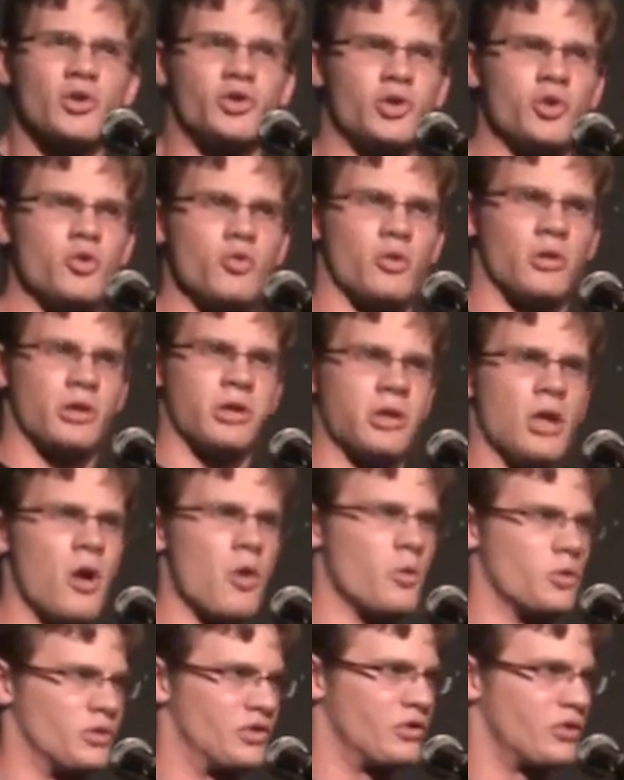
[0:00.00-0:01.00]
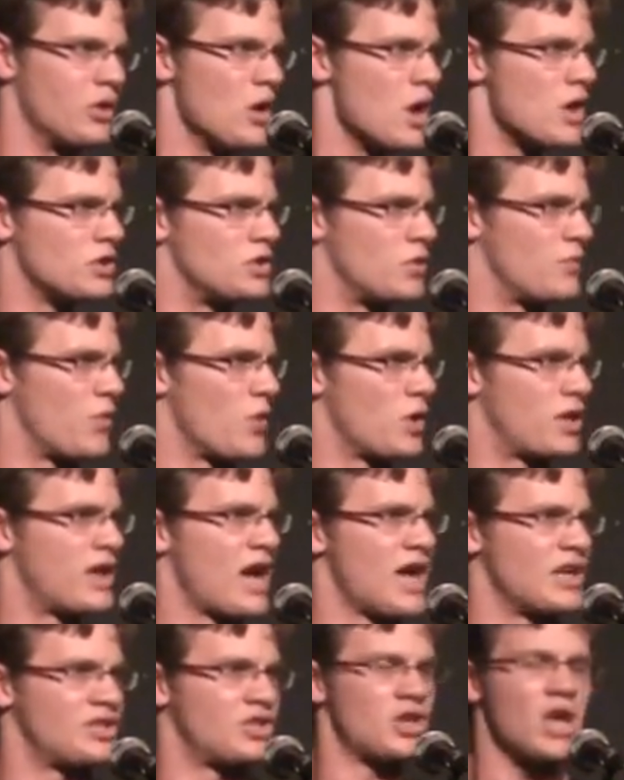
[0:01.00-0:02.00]
too close to
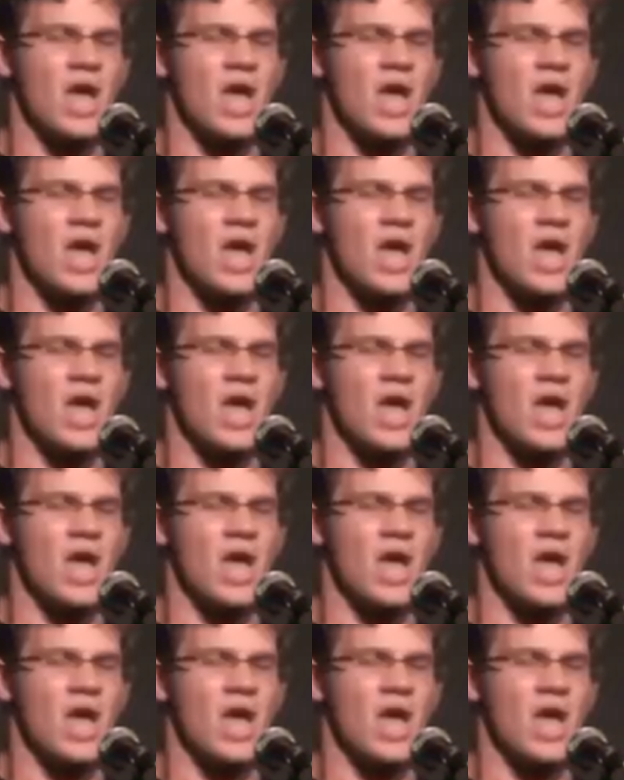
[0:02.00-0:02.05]
forget